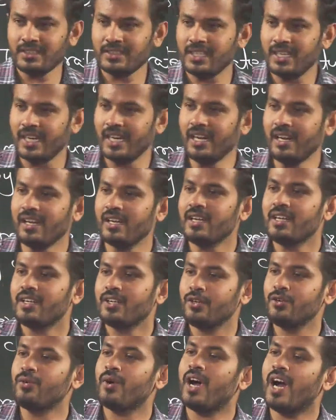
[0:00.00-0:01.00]
scale,
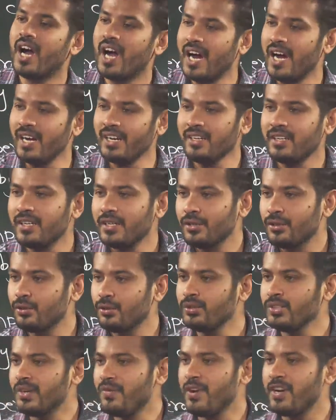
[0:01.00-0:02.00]
you add
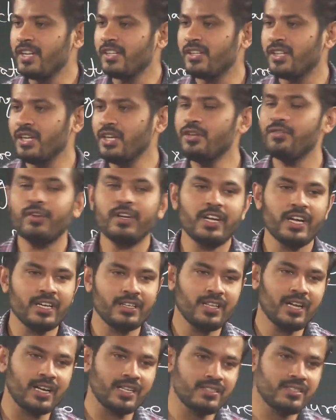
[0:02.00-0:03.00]
273, you will get
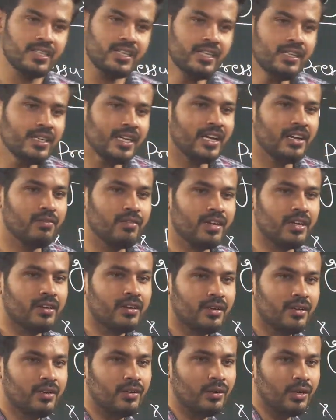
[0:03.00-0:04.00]
the answer in Kelvin.
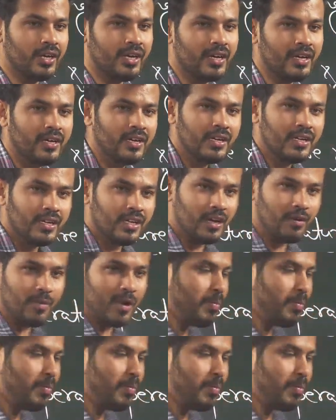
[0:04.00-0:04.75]
Okay, now my